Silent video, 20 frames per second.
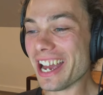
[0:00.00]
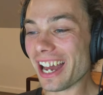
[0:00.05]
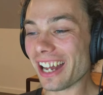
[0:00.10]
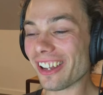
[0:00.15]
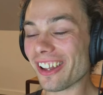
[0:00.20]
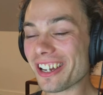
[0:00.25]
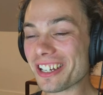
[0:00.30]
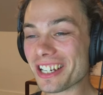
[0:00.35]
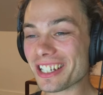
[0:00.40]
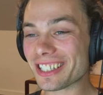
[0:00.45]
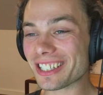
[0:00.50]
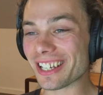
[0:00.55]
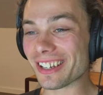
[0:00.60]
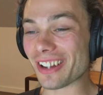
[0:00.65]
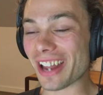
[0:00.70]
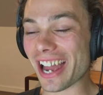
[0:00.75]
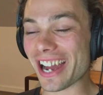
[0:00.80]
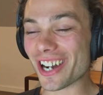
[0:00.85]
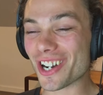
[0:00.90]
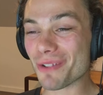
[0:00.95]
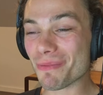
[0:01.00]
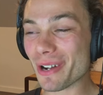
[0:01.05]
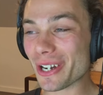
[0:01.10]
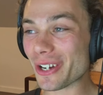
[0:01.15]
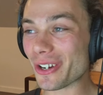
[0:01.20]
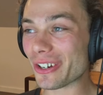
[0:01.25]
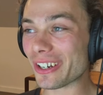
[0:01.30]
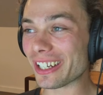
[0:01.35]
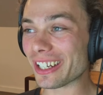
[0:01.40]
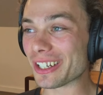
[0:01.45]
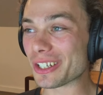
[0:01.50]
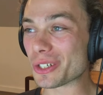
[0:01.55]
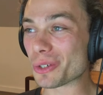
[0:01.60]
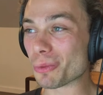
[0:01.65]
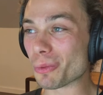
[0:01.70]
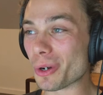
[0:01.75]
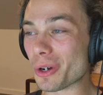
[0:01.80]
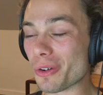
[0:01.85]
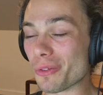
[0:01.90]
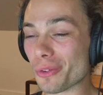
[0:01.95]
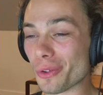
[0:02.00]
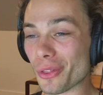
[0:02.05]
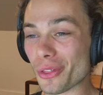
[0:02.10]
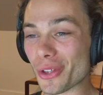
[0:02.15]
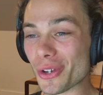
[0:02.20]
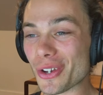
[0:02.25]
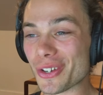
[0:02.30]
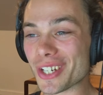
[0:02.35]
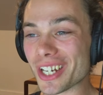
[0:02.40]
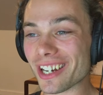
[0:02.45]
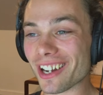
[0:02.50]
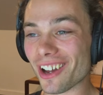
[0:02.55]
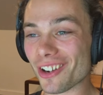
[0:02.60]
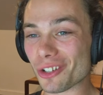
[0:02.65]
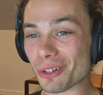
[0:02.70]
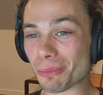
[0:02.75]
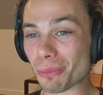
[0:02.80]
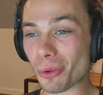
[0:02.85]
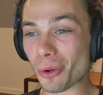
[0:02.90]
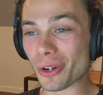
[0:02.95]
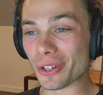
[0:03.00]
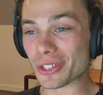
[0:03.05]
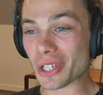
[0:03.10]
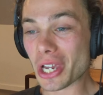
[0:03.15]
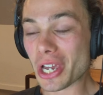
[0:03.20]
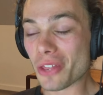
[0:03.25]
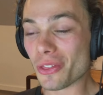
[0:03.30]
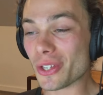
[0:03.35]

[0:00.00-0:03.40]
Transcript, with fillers: Like I said, how am I only at 12 or 1300 points?